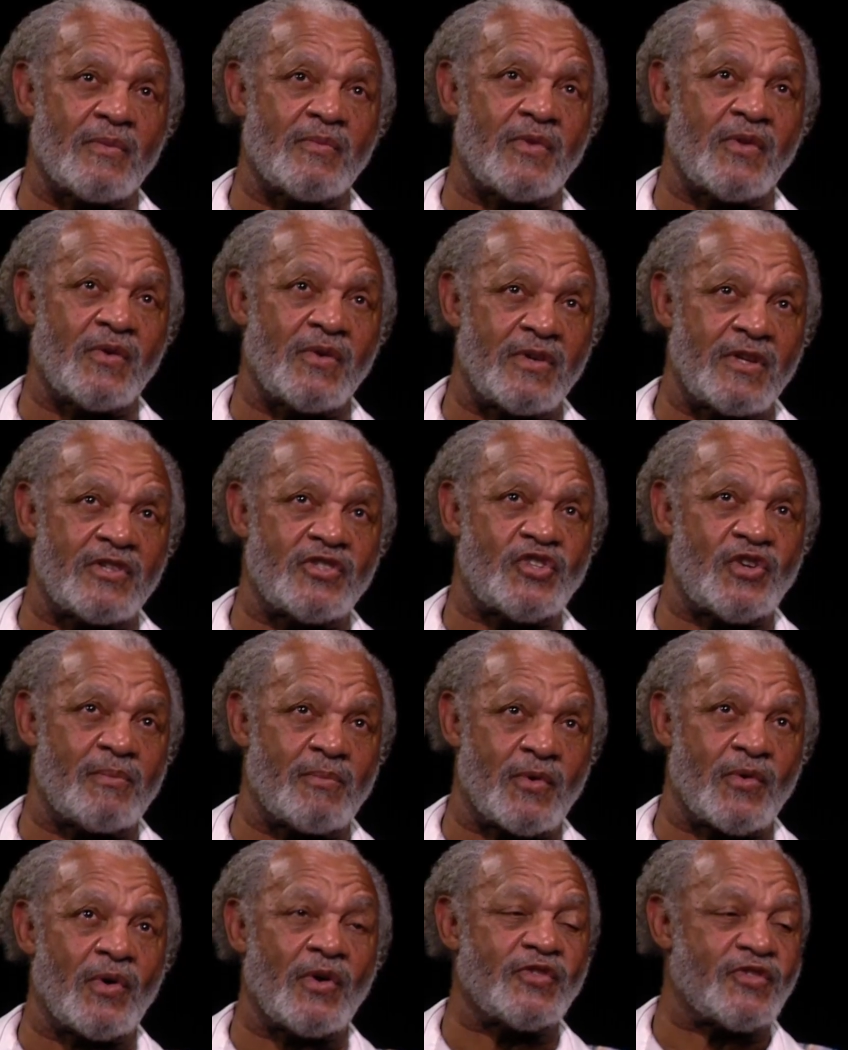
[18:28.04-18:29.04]
up during the
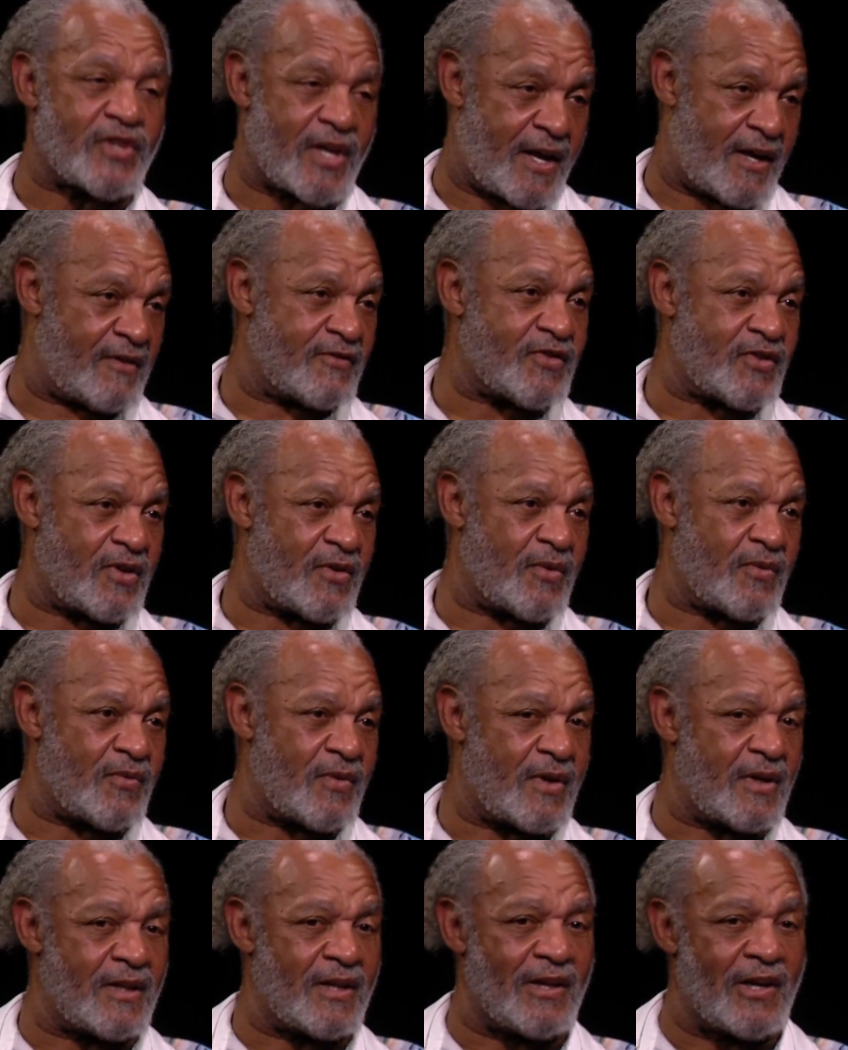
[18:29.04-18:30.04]
Jim Crow South. So uh,
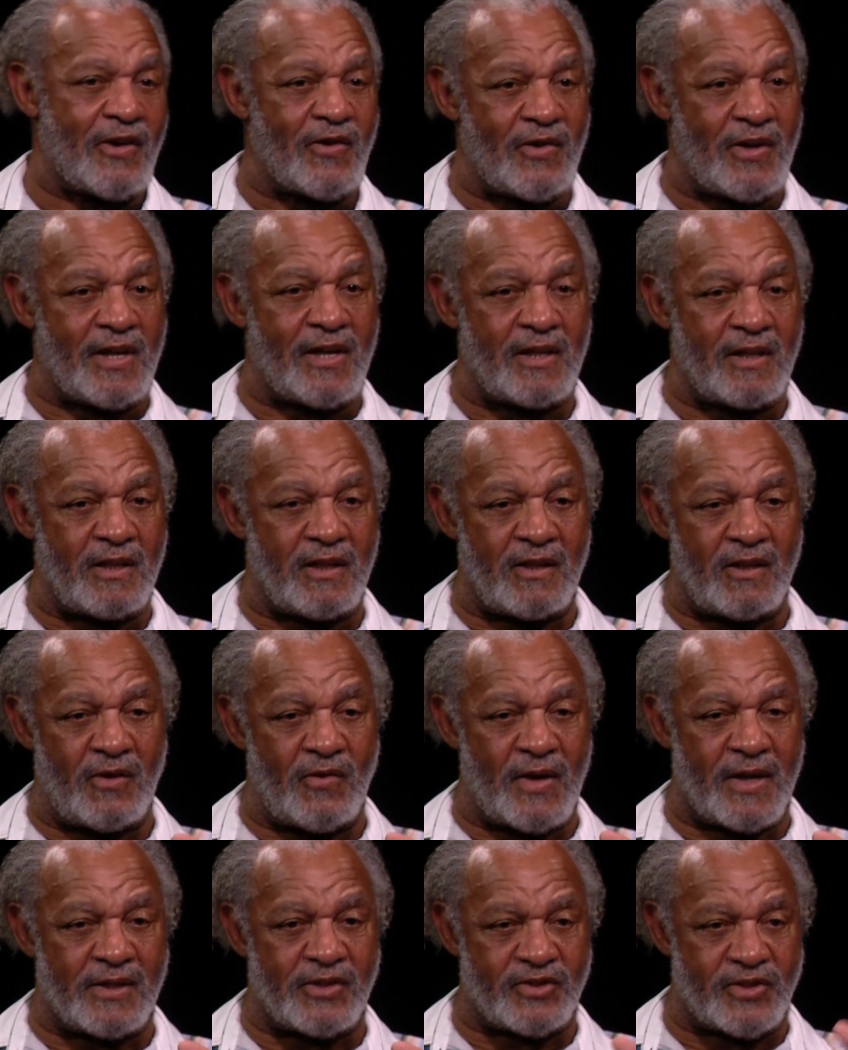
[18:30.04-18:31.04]
literally,
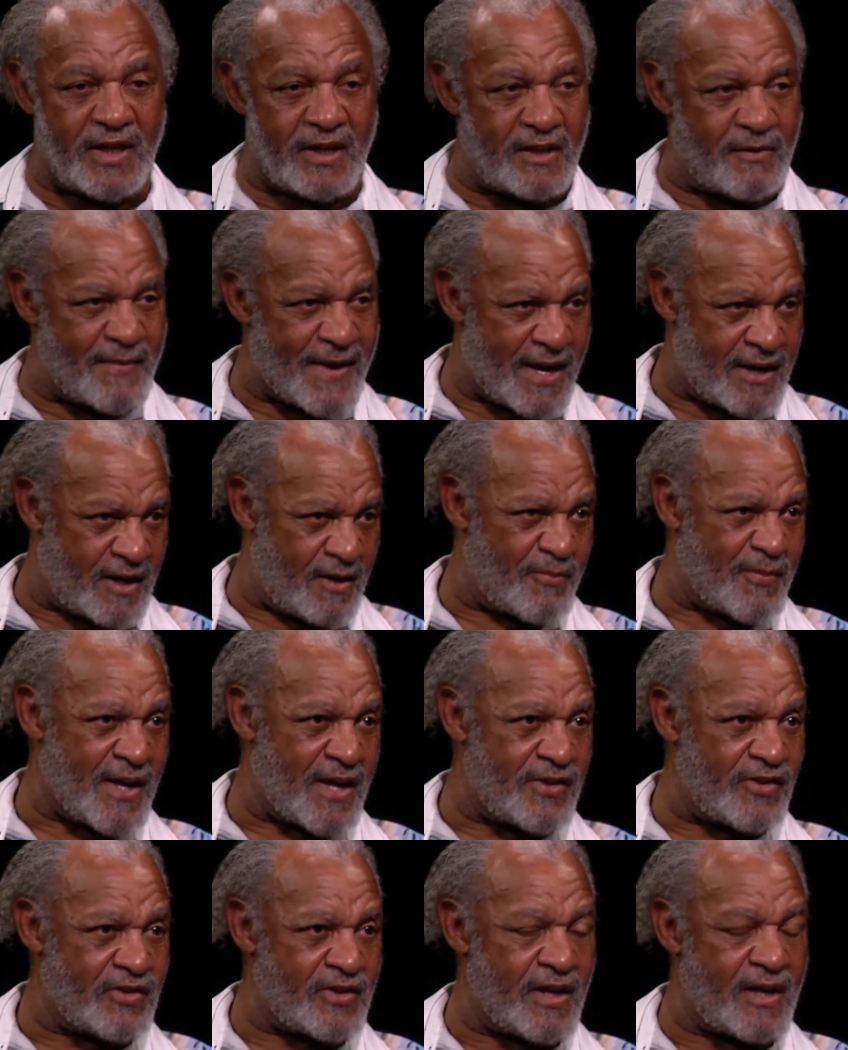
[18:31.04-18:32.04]
you had to sit in the back of the
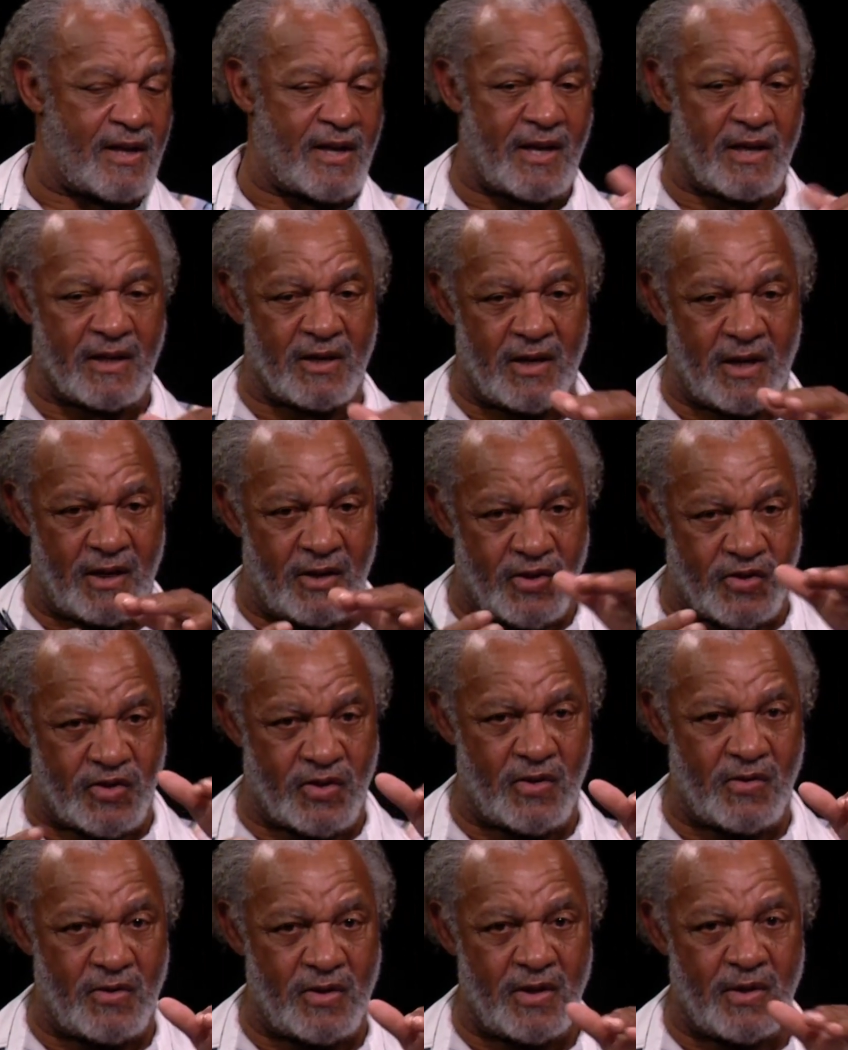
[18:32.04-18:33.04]
bus. They had colors
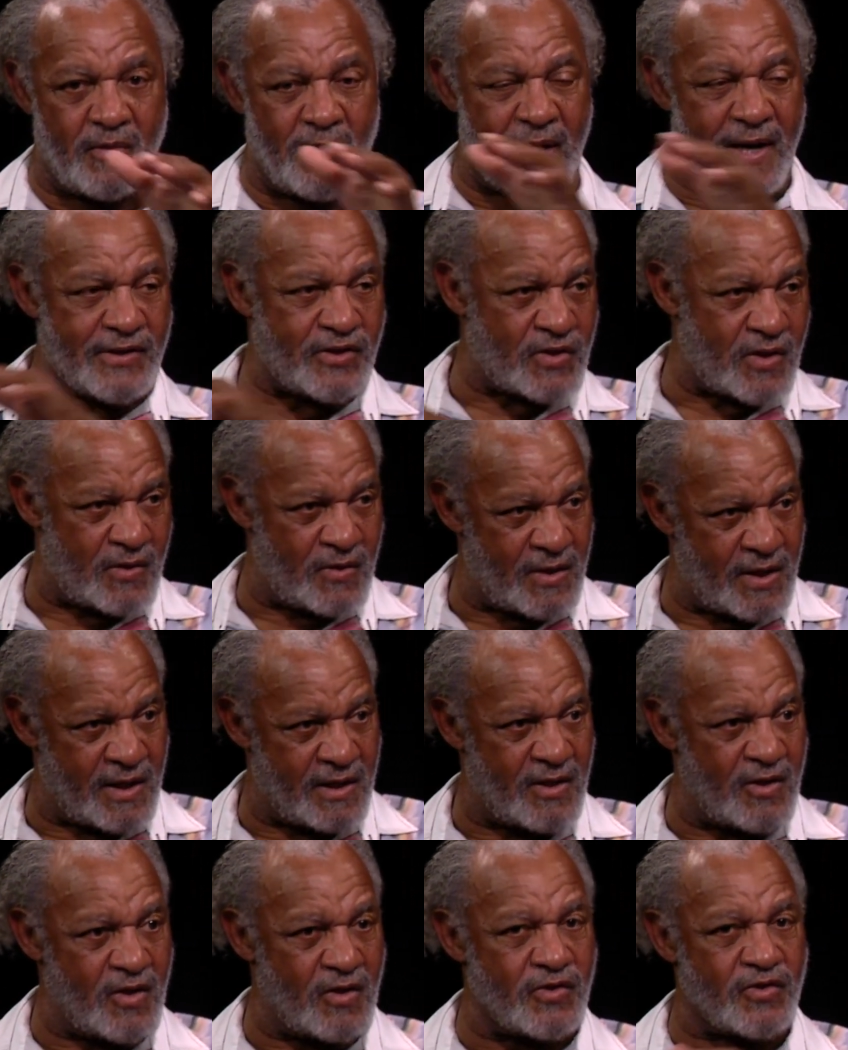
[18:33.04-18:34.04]
only, whites yeah. only.
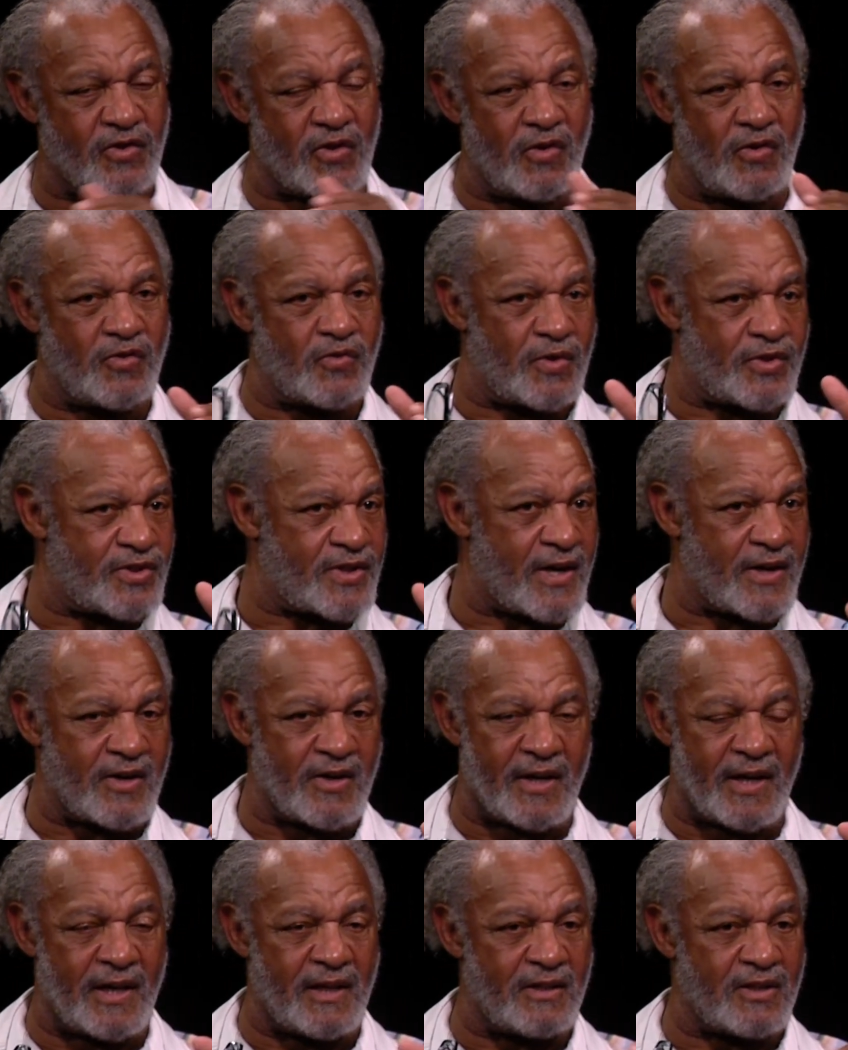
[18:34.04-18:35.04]
You know, schools were
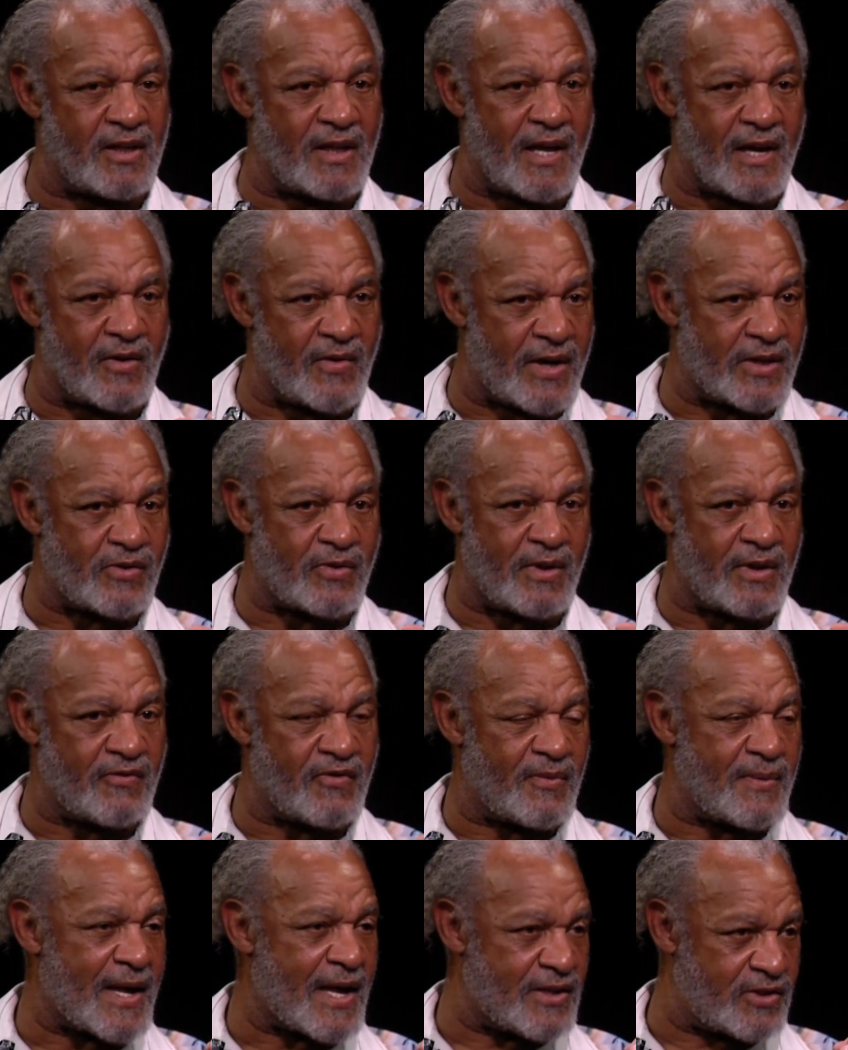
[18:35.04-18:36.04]
segregated until I graduated
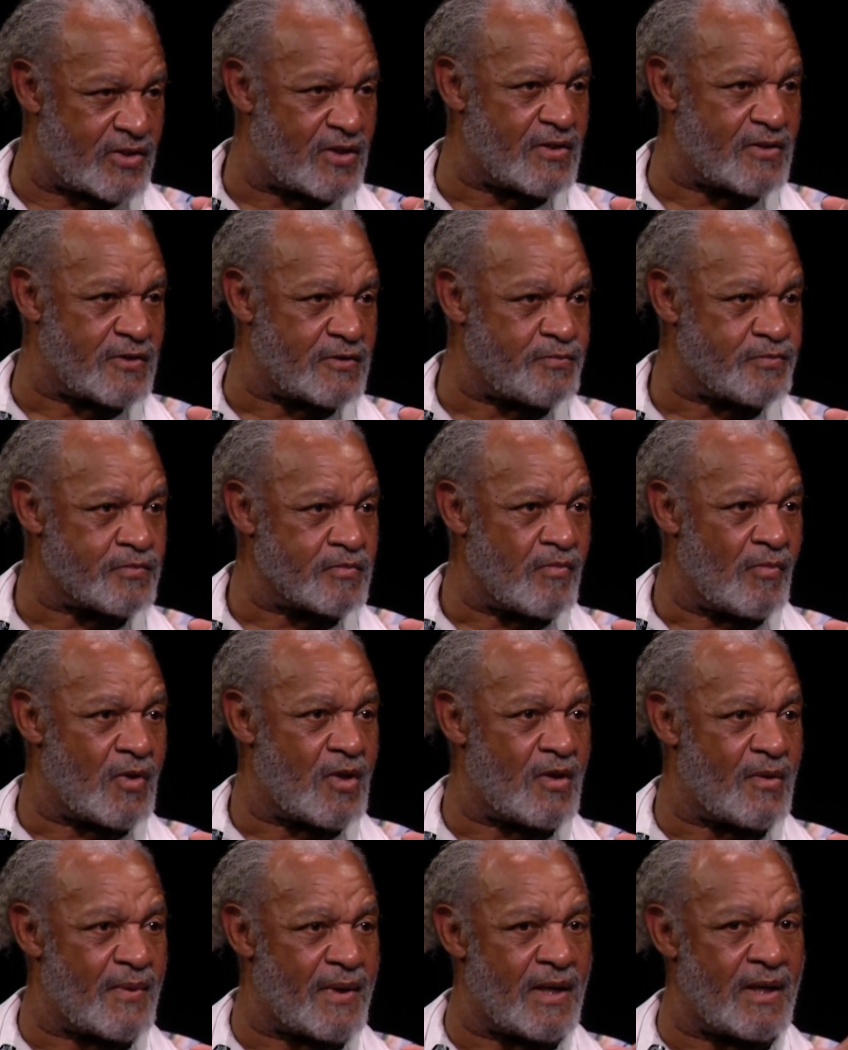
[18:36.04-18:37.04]
from high school.
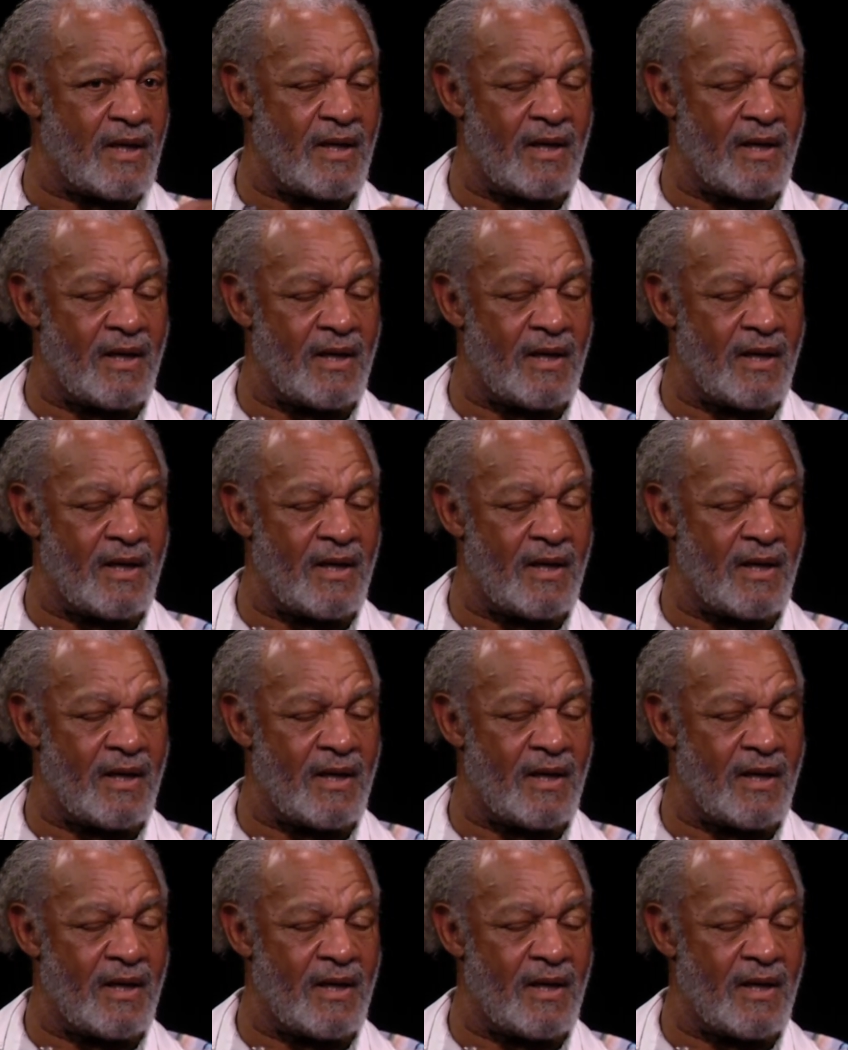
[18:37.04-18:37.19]
You yeah. Know what